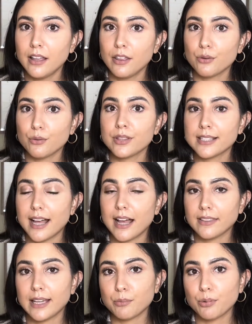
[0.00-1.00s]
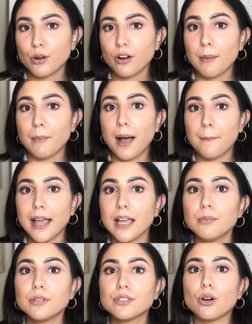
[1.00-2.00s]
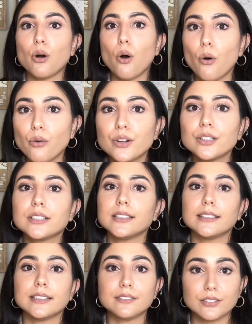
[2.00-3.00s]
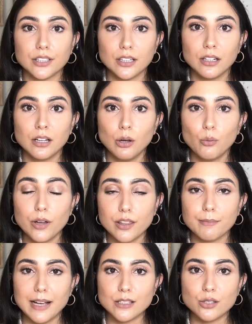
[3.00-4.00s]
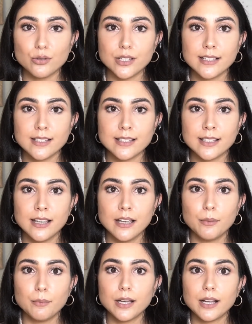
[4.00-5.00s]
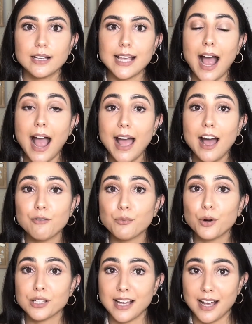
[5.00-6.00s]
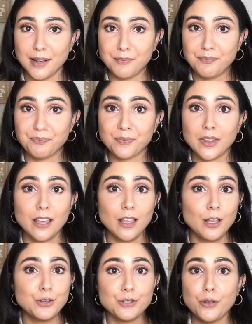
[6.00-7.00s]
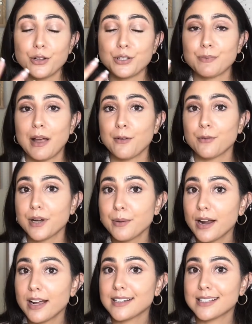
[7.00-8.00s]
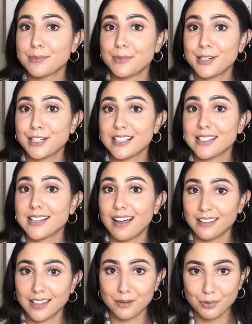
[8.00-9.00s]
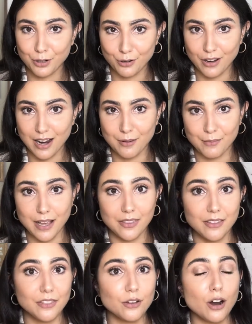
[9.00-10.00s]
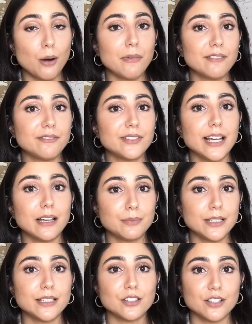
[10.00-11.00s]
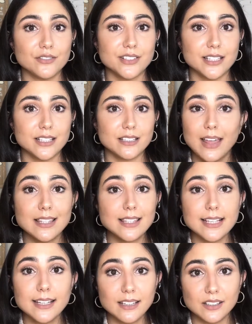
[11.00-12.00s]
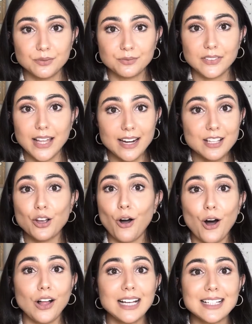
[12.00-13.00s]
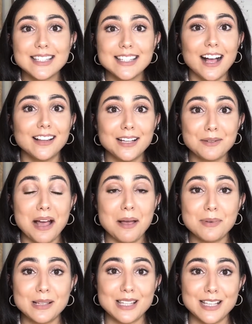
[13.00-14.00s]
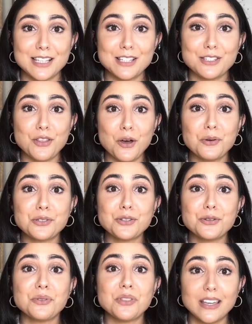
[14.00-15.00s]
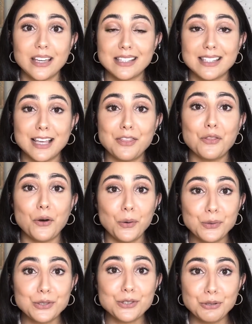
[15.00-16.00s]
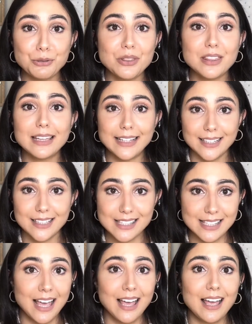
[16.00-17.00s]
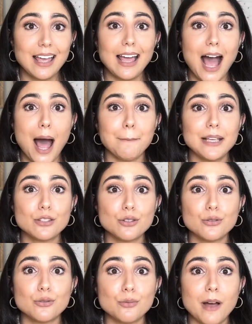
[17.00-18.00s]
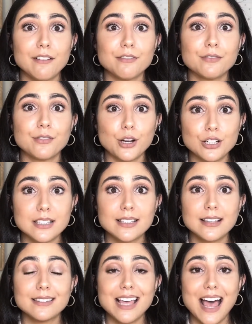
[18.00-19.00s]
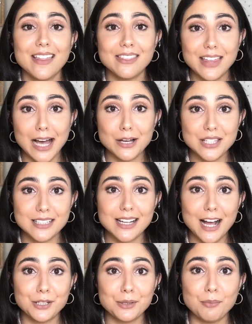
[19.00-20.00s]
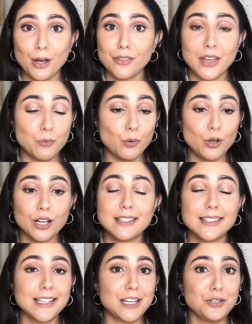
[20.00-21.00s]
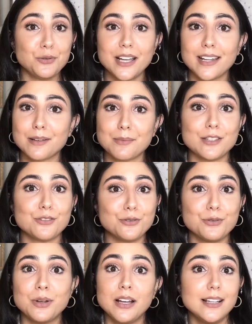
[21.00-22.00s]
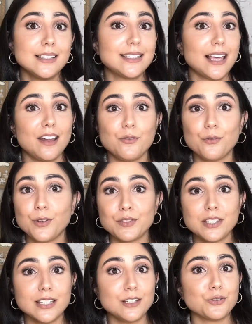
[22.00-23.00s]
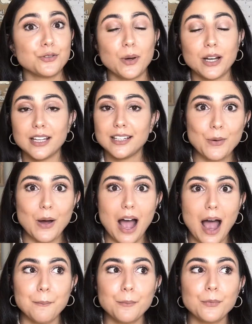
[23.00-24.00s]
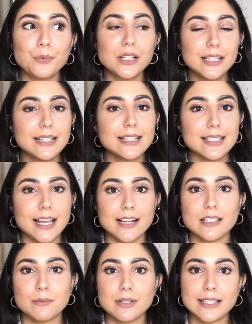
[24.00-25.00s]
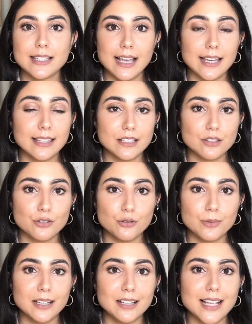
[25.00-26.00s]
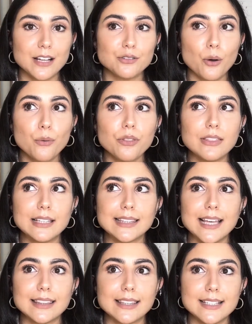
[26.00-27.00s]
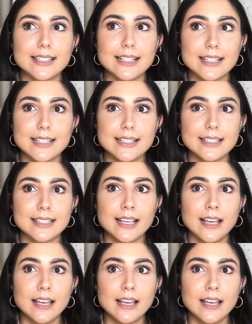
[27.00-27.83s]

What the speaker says: through this online program, I'm able to over deliver with my students because I have more time. So there's my rebrand experience online program, and then there are my VIP services. That's it. That is all I sell in my business, is those 2 things. And those 2 things got me to my first $10,000 month and will continue getting me to 10, 15, 20. I'm really excited to be saying this too, because I don't think that this is